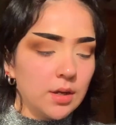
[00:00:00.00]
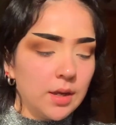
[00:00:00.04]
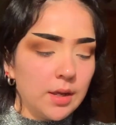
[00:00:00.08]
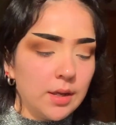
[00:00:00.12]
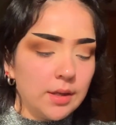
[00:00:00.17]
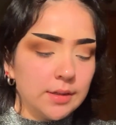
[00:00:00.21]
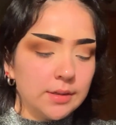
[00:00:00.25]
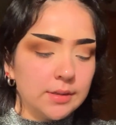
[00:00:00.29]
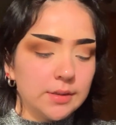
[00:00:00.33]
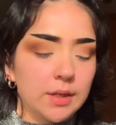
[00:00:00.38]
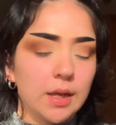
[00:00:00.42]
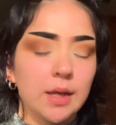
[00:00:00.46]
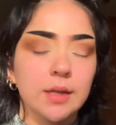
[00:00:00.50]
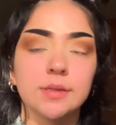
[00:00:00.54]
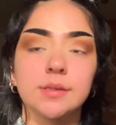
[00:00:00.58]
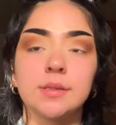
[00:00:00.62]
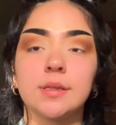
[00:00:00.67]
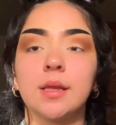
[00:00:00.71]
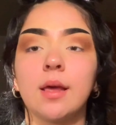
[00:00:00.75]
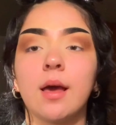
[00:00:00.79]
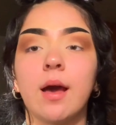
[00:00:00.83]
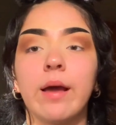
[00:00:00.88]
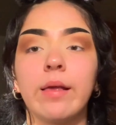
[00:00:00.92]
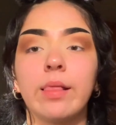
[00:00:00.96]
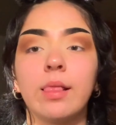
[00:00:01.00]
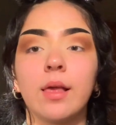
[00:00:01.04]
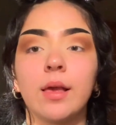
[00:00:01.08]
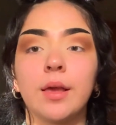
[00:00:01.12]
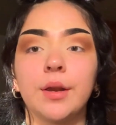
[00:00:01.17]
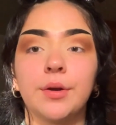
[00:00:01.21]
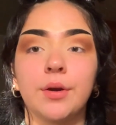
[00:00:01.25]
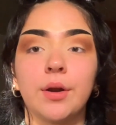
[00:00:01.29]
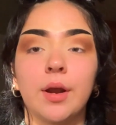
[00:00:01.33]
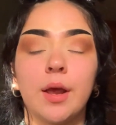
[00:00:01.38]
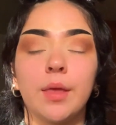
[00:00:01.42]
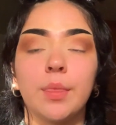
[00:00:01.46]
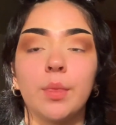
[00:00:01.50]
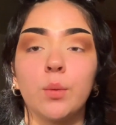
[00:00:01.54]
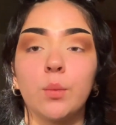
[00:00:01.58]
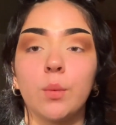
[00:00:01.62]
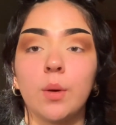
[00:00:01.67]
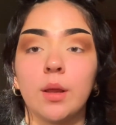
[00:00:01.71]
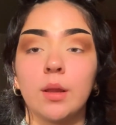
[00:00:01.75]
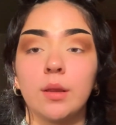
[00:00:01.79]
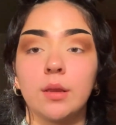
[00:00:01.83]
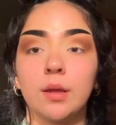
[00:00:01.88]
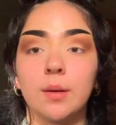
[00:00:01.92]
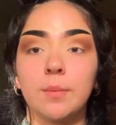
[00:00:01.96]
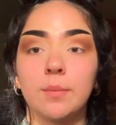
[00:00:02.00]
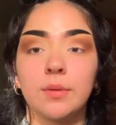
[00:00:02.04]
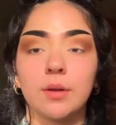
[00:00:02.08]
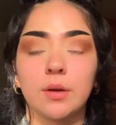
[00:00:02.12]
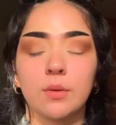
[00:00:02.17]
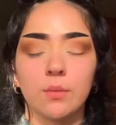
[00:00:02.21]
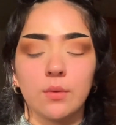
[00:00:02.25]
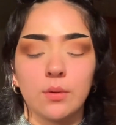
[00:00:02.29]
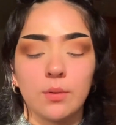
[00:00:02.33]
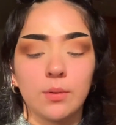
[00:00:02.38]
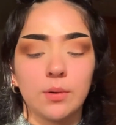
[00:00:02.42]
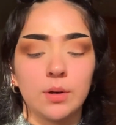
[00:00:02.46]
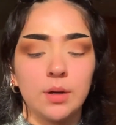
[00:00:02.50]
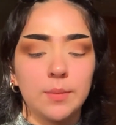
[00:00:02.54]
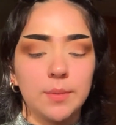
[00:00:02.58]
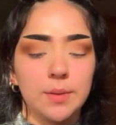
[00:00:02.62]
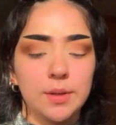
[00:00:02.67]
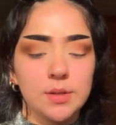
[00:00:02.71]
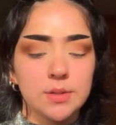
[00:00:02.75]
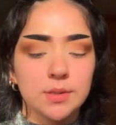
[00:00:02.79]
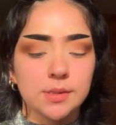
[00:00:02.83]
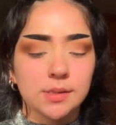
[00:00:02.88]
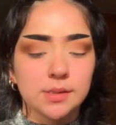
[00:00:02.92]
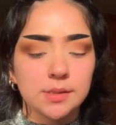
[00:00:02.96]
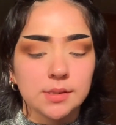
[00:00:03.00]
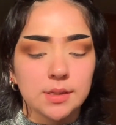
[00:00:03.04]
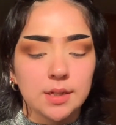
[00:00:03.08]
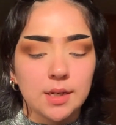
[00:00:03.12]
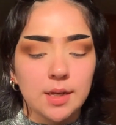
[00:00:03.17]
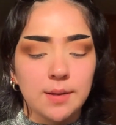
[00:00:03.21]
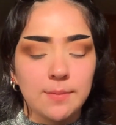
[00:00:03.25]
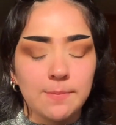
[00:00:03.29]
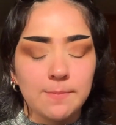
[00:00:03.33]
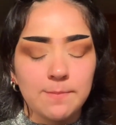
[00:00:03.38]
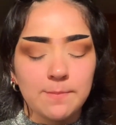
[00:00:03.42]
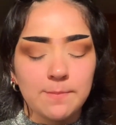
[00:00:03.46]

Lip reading: and it has the eyeliner and the red lip that we're going to be using today.